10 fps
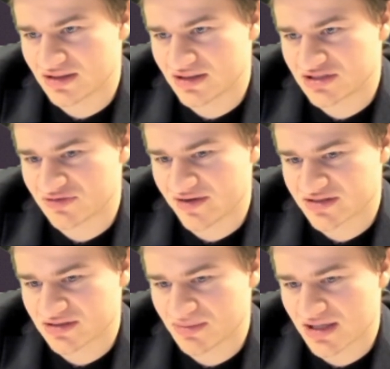h5
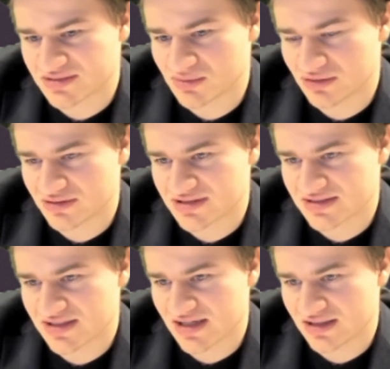is not possible because I
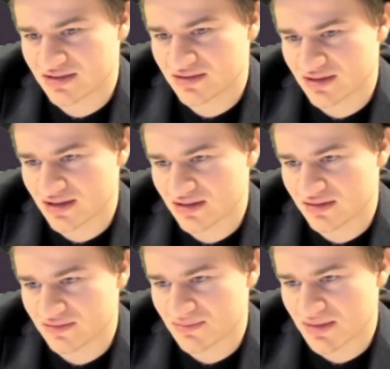take,
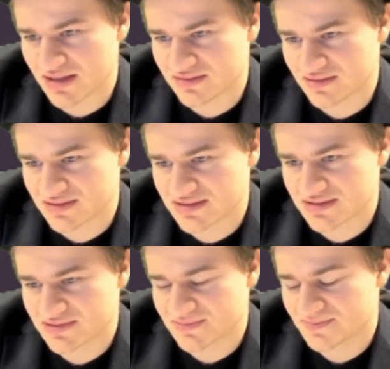and the mate
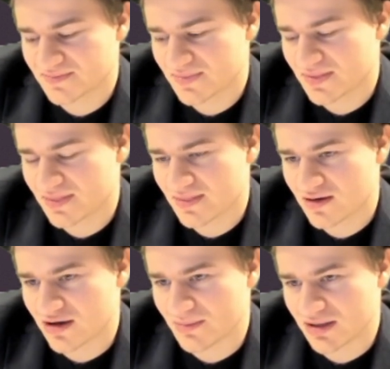is
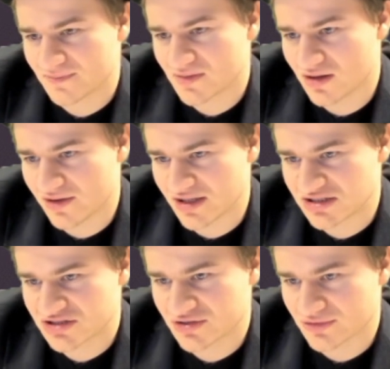coming on
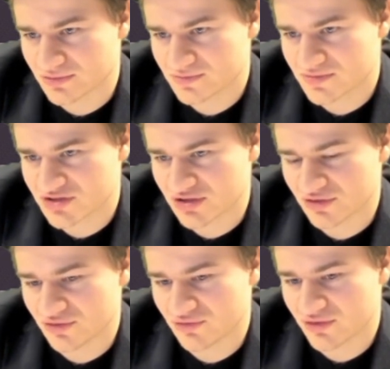h2.
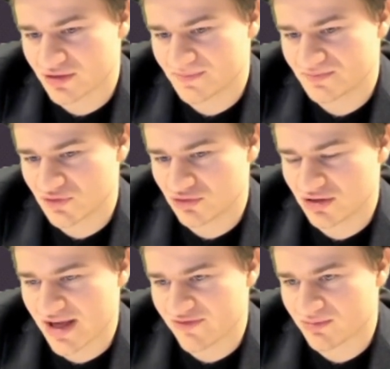So you
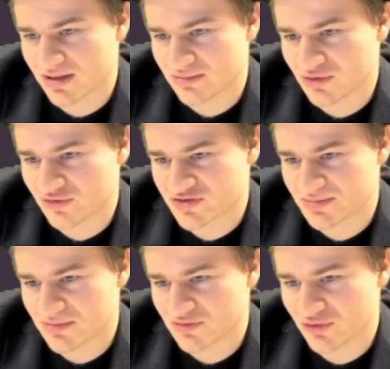don't have many moves,
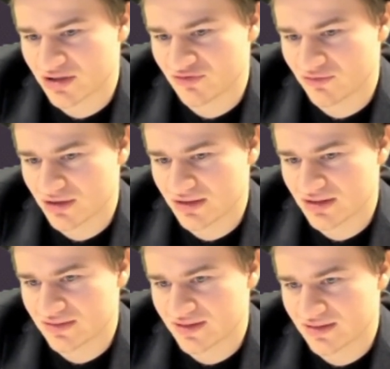maybe rook
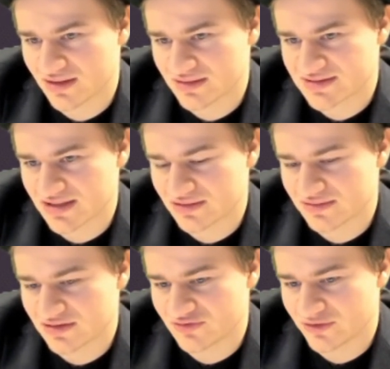f1, and then I'll take
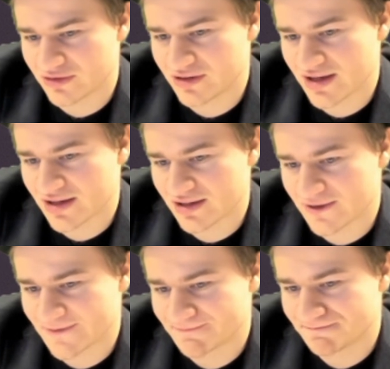on d4,
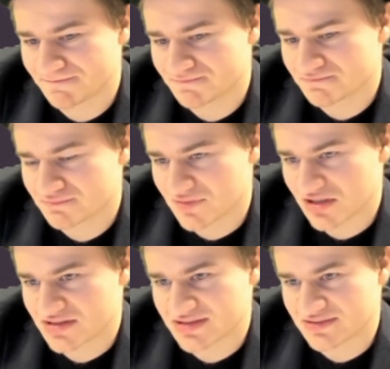and
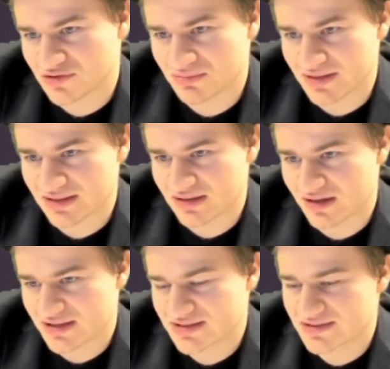it's completely
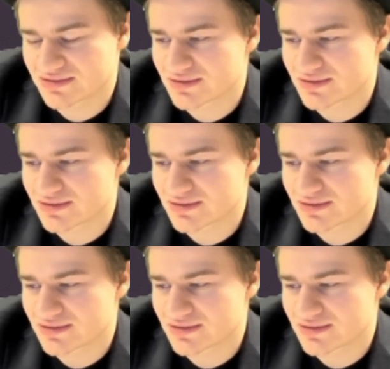lost,